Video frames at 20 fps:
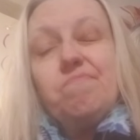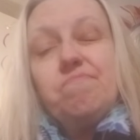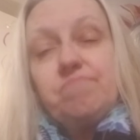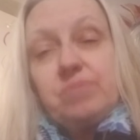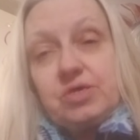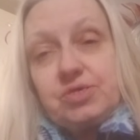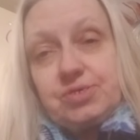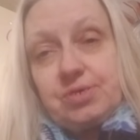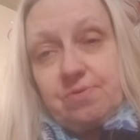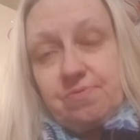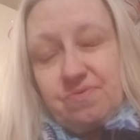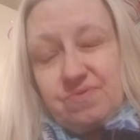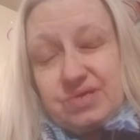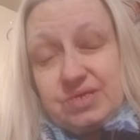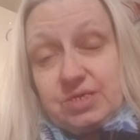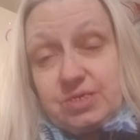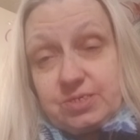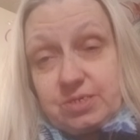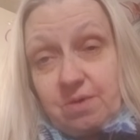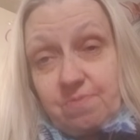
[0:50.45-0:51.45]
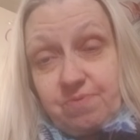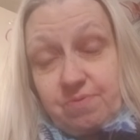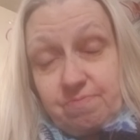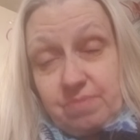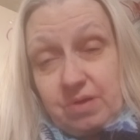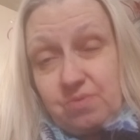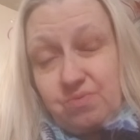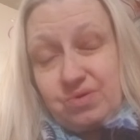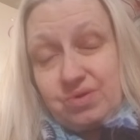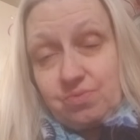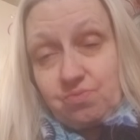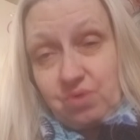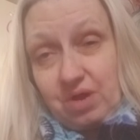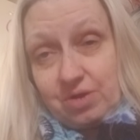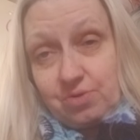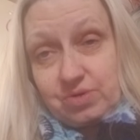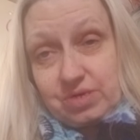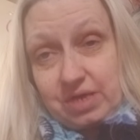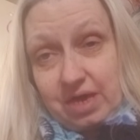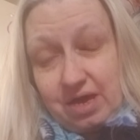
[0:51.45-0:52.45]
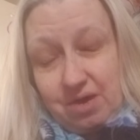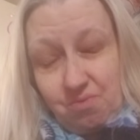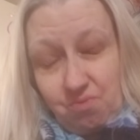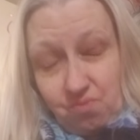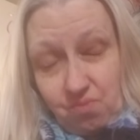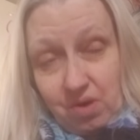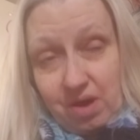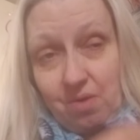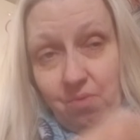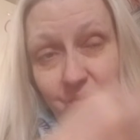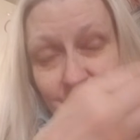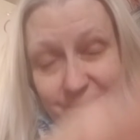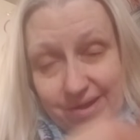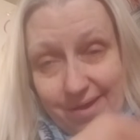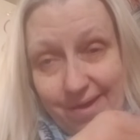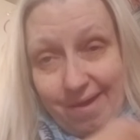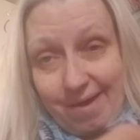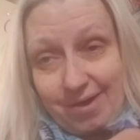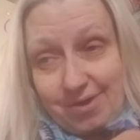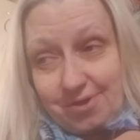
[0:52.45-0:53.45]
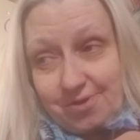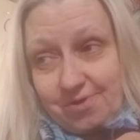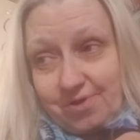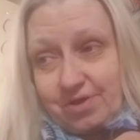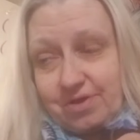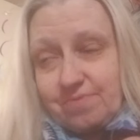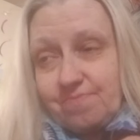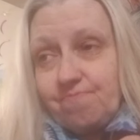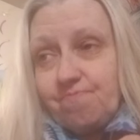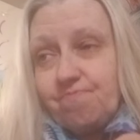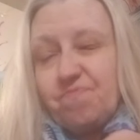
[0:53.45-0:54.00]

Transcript: but some of it to supplement when rent went, went higher and